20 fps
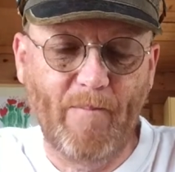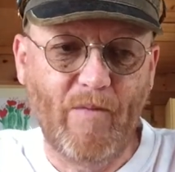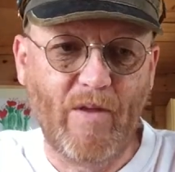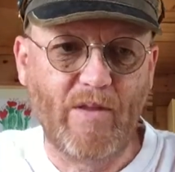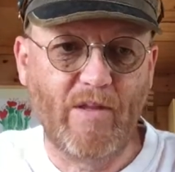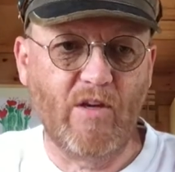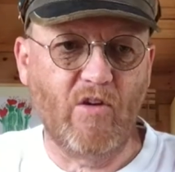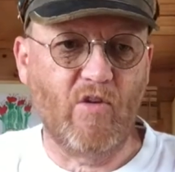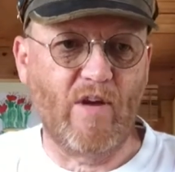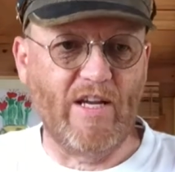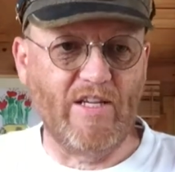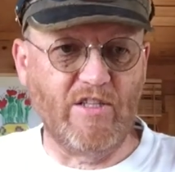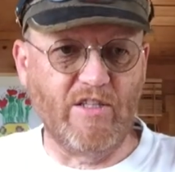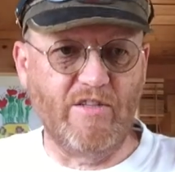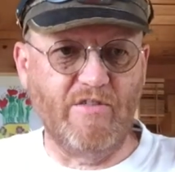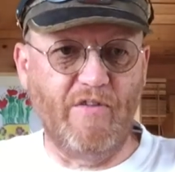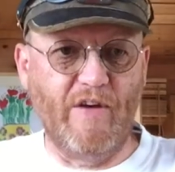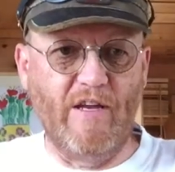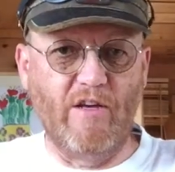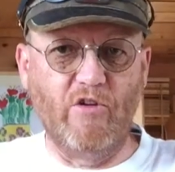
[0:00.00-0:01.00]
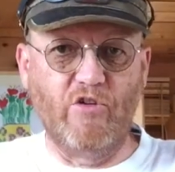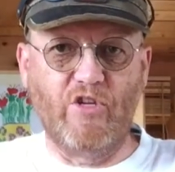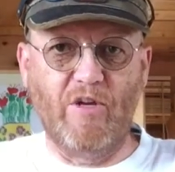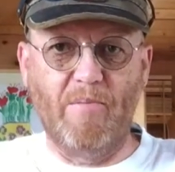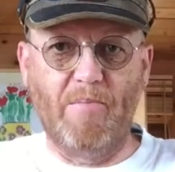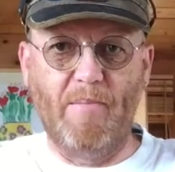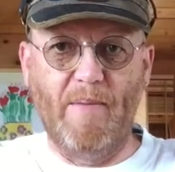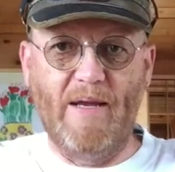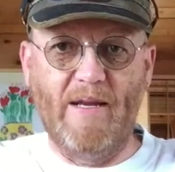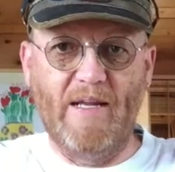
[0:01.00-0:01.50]
The Crisis
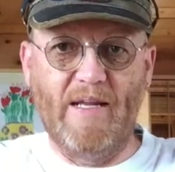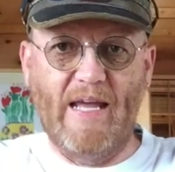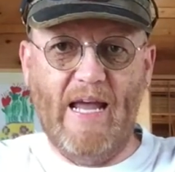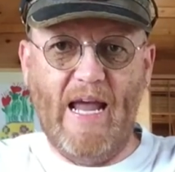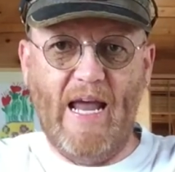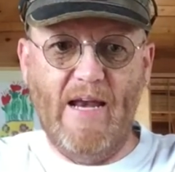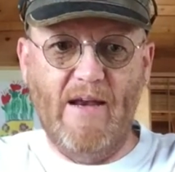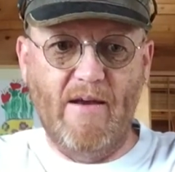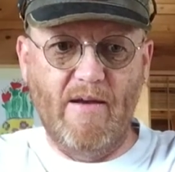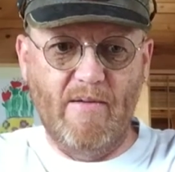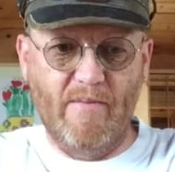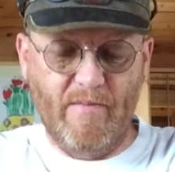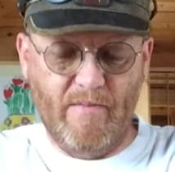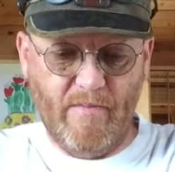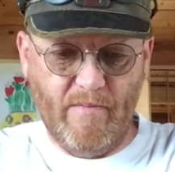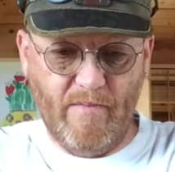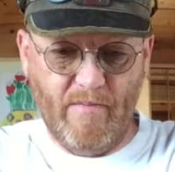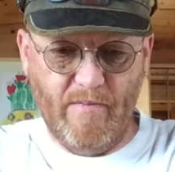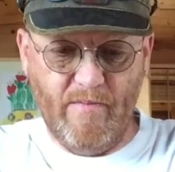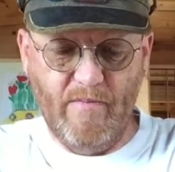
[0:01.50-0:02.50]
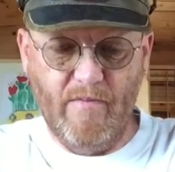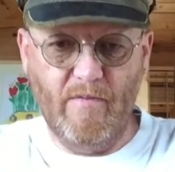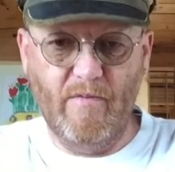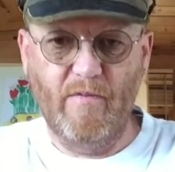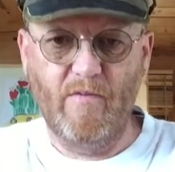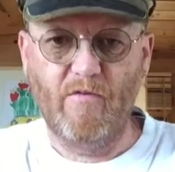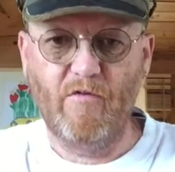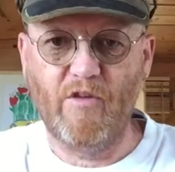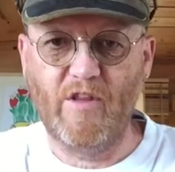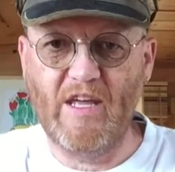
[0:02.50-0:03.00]
Fellowship met again
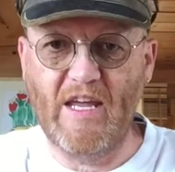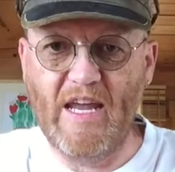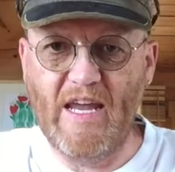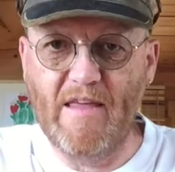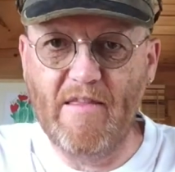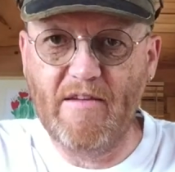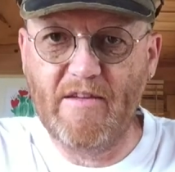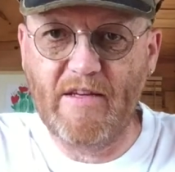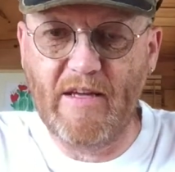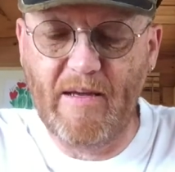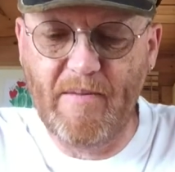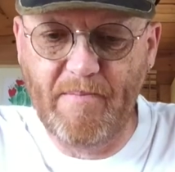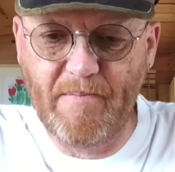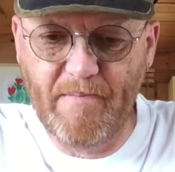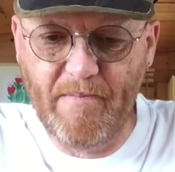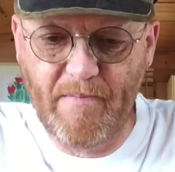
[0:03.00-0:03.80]
for the 8th time.